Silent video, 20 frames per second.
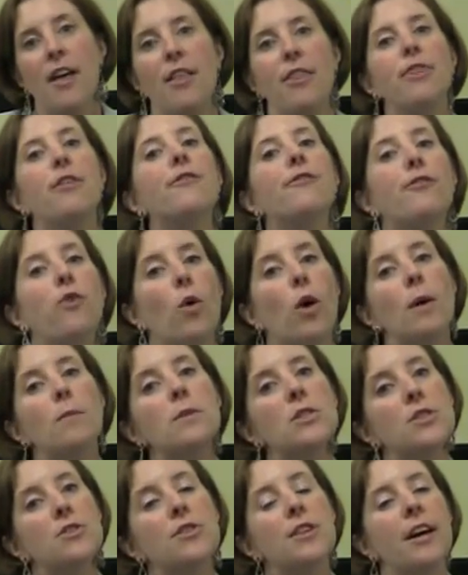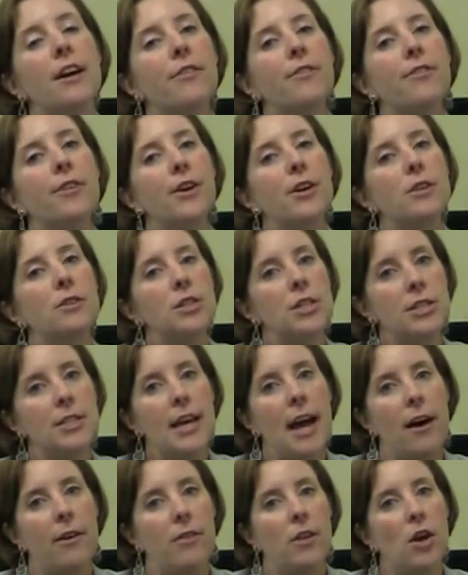The forms are there for you to
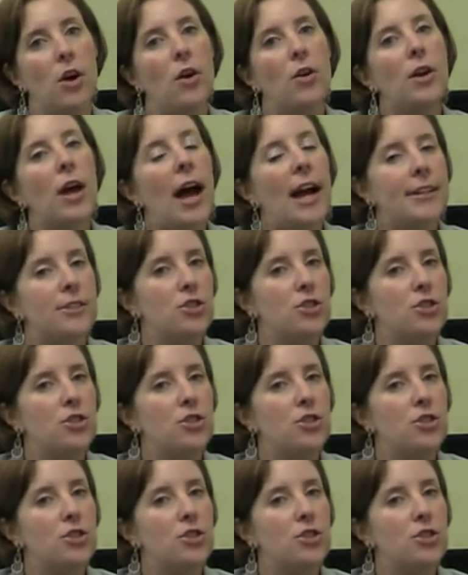download. I